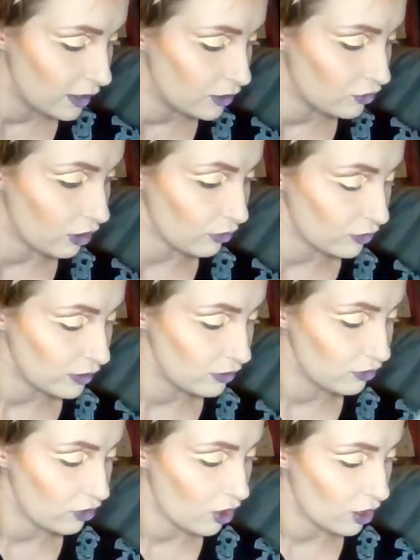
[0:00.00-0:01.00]
Jeffree
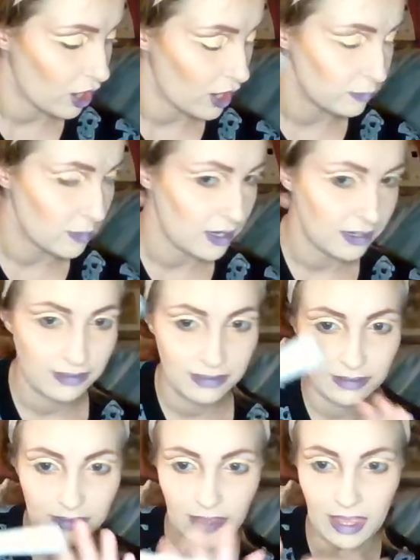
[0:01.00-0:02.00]
Star
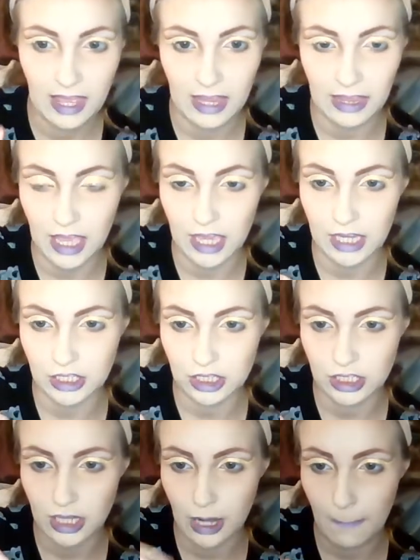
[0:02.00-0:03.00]
Cosmetics'
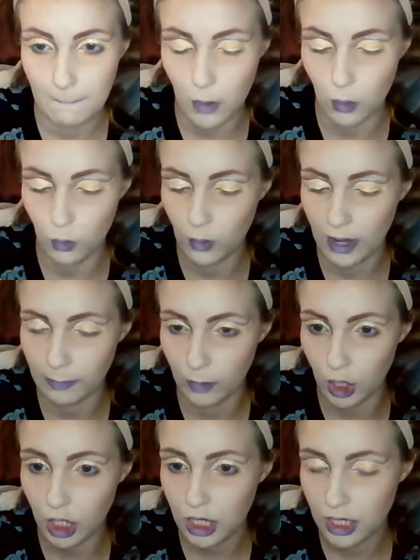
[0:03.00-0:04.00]
Lash
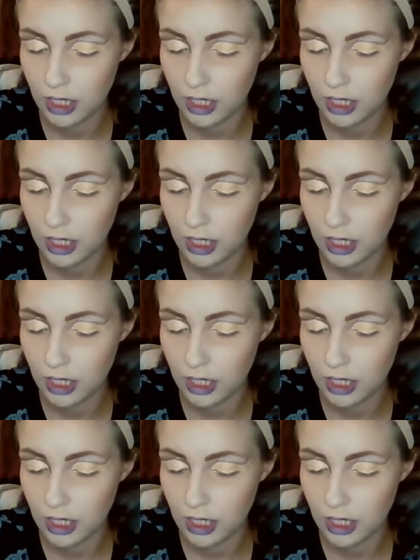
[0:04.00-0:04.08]
Primer.